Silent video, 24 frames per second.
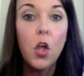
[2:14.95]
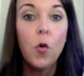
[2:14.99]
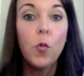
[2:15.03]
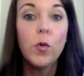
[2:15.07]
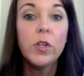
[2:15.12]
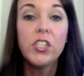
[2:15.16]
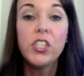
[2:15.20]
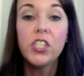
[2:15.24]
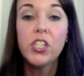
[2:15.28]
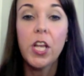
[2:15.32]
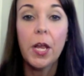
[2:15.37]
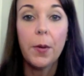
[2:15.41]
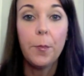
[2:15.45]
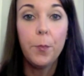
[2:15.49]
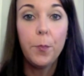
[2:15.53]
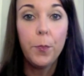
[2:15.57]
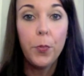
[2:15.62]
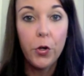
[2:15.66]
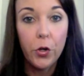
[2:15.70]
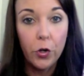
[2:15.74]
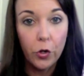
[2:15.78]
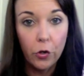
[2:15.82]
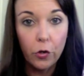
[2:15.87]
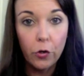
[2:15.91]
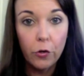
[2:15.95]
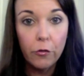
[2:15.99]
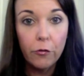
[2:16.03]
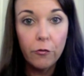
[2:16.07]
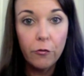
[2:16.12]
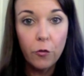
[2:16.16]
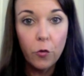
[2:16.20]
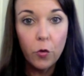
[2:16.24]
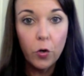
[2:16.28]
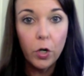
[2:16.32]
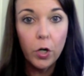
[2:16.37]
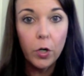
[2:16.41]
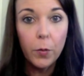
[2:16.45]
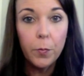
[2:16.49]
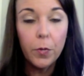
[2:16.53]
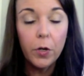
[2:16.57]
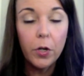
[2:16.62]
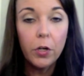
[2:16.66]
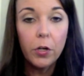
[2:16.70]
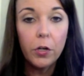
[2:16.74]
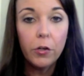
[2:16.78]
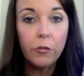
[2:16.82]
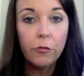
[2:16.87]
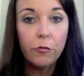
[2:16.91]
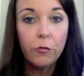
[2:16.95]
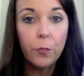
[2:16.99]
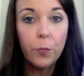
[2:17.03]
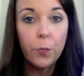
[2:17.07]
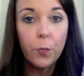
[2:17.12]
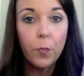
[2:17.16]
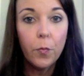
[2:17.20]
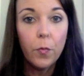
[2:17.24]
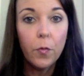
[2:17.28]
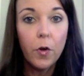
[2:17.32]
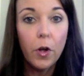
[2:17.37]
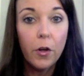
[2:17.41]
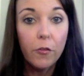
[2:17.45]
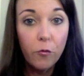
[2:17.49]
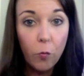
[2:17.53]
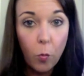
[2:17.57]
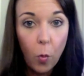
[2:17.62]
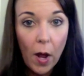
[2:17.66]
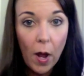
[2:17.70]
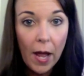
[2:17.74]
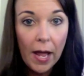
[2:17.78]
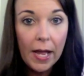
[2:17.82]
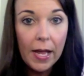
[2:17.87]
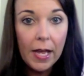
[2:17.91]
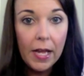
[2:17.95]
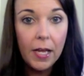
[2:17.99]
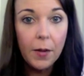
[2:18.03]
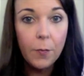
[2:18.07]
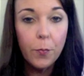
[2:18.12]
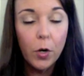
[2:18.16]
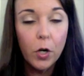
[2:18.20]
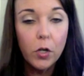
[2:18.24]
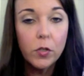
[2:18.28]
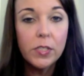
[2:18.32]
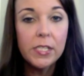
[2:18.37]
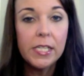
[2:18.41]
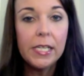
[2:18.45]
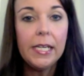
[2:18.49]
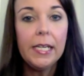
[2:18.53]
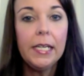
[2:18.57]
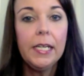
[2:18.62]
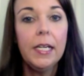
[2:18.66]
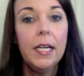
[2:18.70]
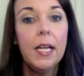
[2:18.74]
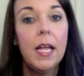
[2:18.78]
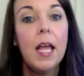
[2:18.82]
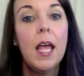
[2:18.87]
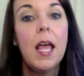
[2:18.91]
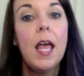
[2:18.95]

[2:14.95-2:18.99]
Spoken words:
which is a pure form of whey protein.